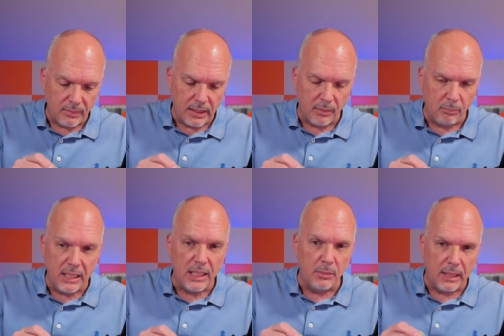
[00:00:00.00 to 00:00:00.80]
Yeah,
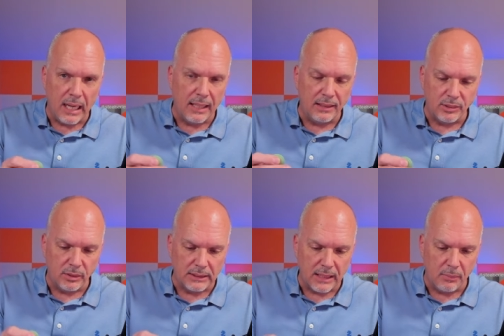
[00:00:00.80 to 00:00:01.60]
medium to high doesn't
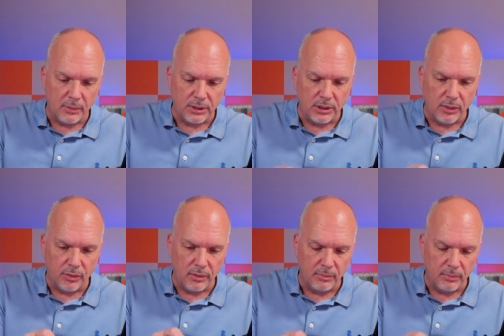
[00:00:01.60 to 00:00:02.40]
really sound much
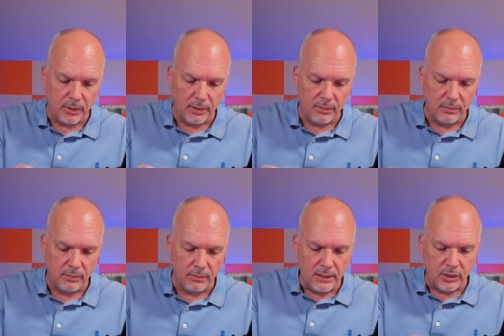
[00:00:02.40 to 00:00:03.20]
different, but
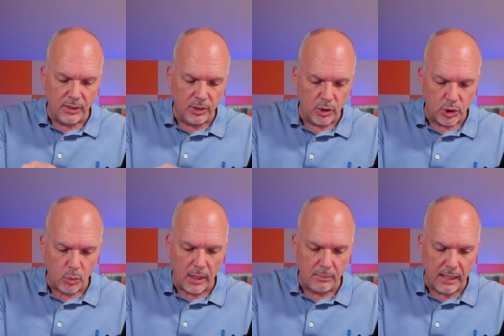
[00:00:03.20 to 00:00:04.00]
and so then you can
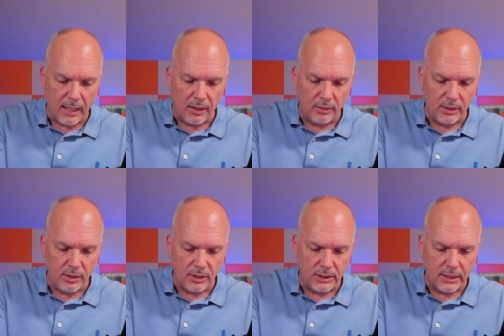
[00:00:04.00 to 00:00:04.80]
swipe down
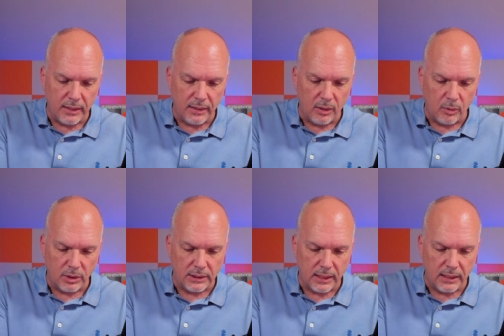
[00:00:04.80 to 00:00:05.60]
and you can see there
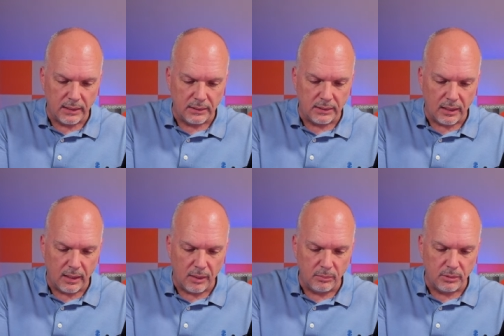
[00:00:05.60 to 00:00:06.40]
where it says
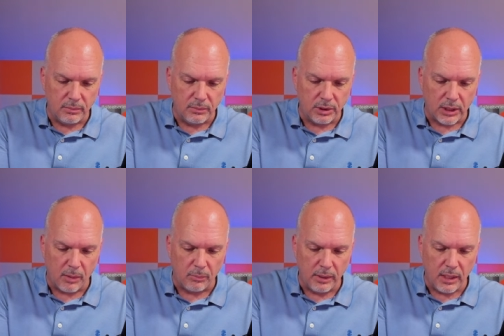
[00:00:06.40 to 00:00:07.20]
um, to
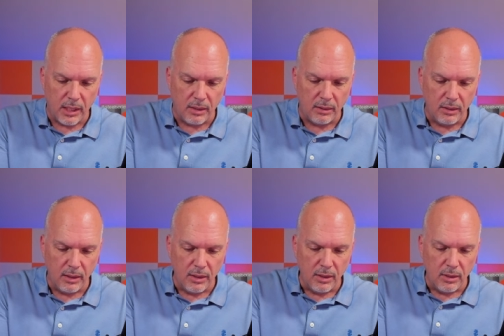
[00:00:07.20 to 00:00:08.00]
stop ringing,
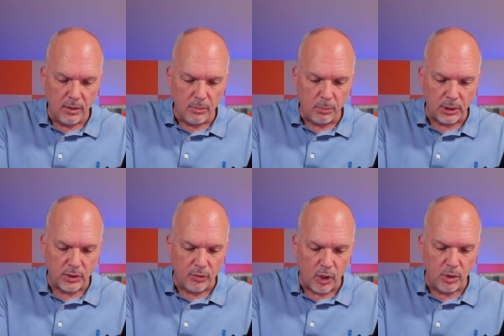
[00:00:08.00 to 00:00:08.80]

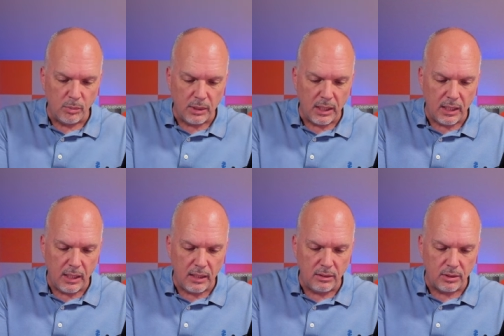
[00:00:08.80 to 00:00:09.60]
press the volume
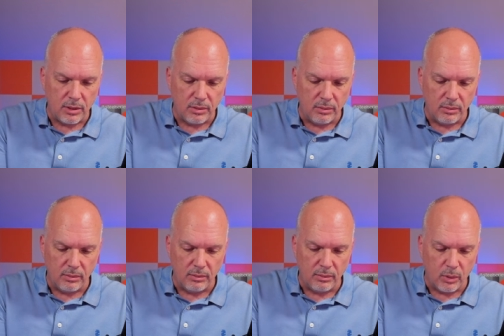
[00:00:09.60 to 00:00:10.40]
key
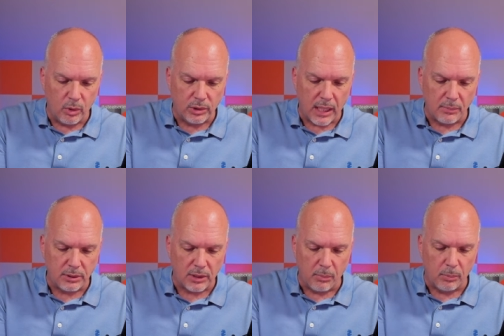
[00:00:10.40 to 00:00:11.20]
or tap
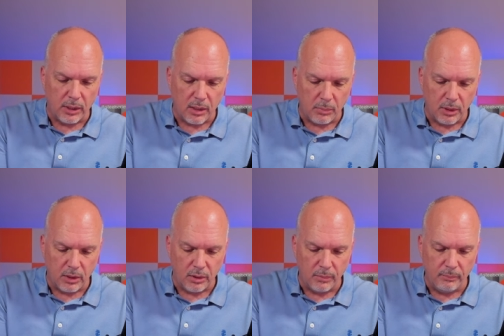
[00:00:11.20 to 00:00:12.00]
stop ringing
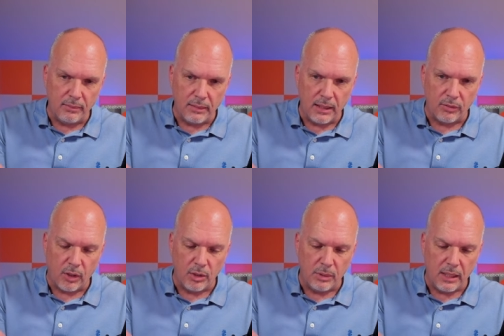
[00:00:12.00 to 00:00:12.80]
below. Hit the
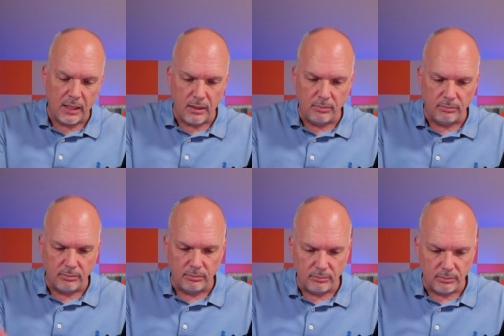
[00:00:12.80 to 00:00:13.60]
volume key,
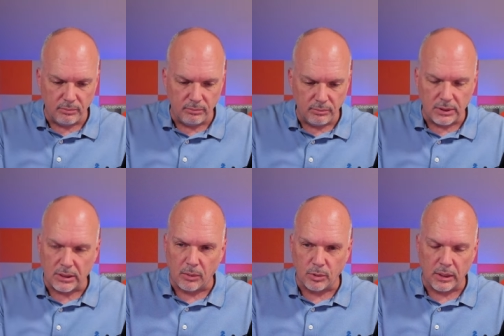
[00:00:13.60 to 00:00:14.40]

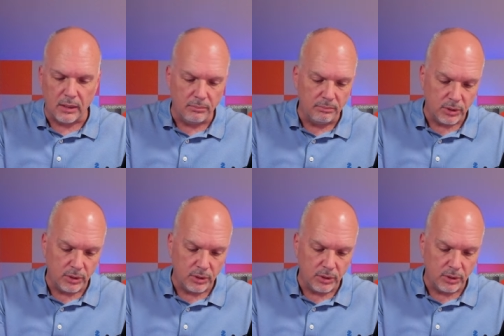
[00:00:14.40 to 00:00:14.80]
stops ringing.